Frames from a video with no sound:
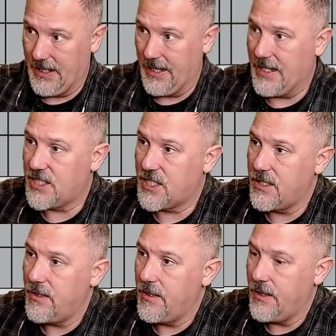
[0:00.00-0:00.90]
is
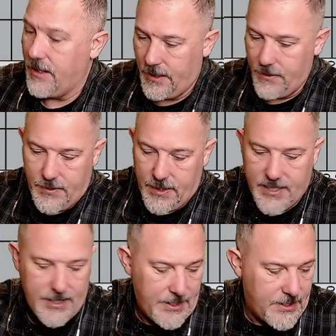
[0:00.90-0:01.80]
this
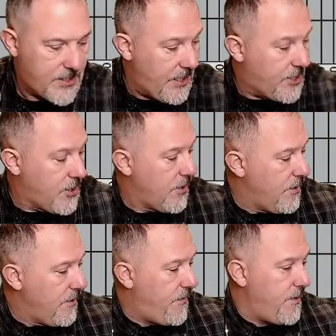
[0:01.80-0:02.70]
is the
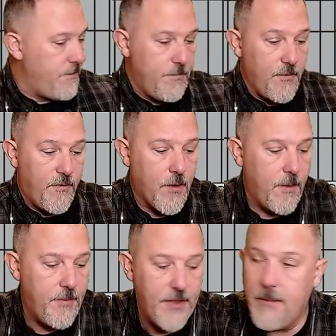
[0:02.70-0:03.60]
curve from the